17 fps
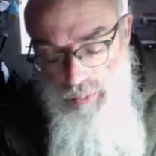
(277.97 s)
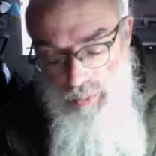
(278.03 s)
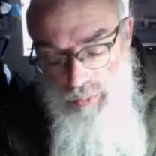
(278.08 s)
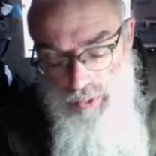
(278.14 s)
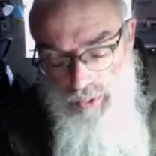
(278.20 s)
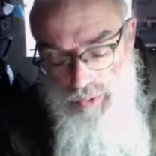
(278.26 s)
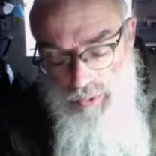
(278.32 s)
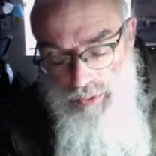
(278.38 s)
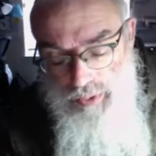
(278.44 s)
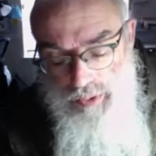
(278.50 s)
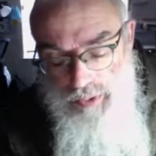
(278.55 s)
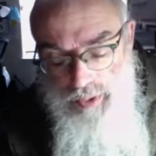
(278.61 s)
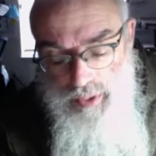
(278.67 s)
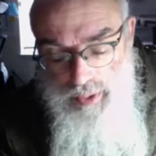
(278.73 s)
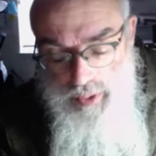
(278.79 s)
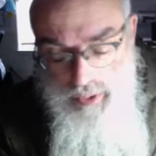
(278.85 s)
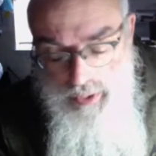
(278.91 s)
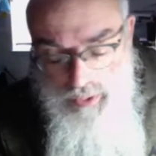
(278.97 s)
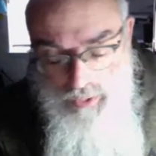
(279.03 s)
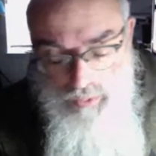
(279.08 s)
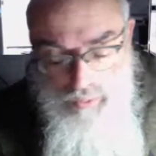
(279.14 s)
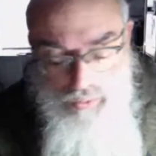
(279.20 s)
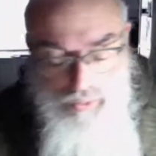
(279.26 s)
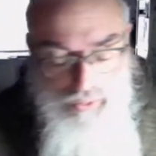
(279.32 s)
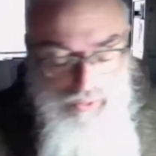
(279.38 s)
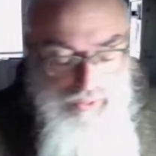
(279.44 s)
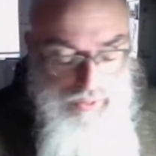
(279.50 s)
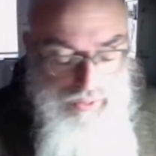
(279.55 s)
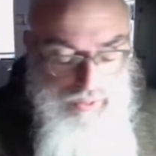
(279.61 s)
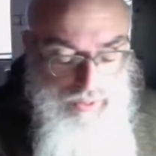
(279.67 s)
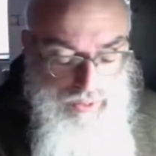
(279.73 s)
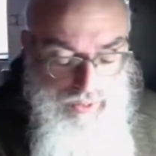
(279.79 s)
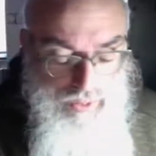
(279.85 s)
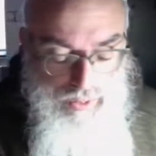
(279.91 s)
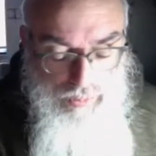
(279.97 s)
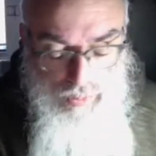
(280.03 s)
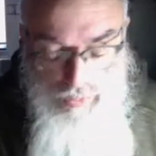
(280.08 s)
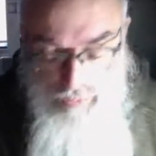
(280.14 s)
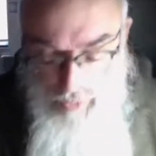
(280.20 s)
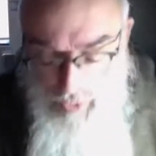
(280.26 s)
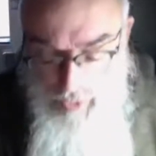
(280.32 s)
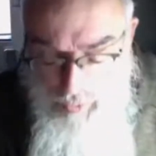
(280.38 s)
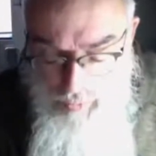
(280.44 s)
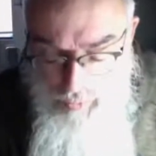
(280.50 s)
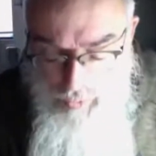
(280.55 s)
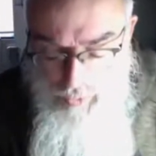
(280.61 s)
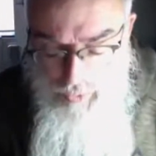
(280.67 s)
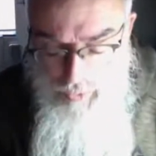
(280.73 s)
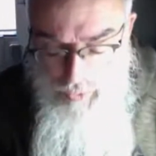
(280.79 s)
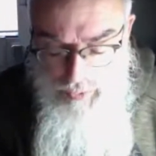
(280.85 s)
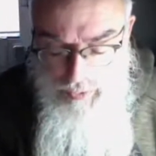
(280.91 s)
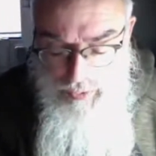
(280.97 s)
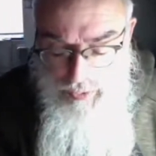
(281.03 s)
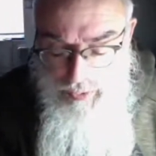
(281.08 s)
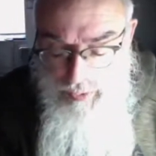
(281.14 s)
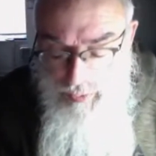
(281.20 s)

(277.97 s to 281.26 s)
worlds, the hidden worlds, the revealed worlds.